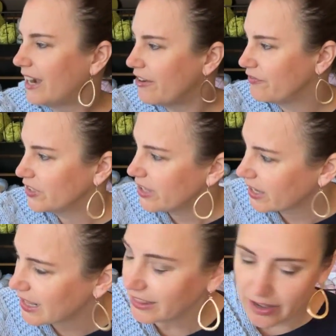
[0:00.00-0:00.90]
I feel
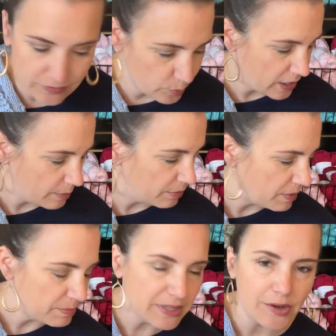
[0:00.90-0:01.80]
like I left one out,
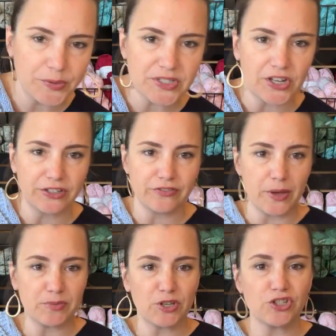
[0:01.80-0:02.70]
but maybe that was all of
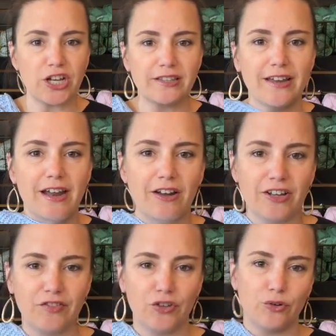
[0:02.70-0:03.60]
them. So check that
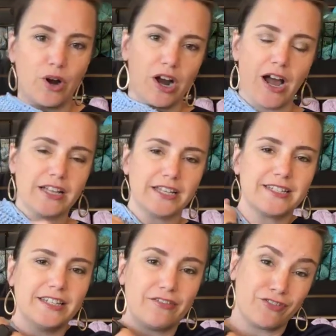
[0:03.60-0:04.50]
out if you uh,
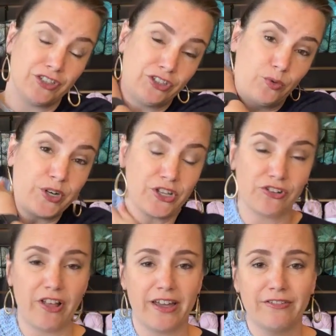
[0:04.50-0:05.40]
need to knit for a little one in
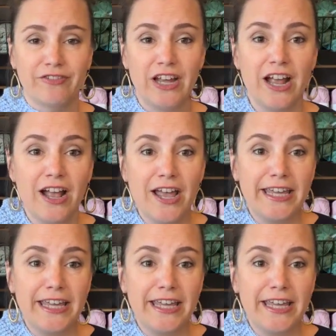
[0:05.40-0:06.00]
your life.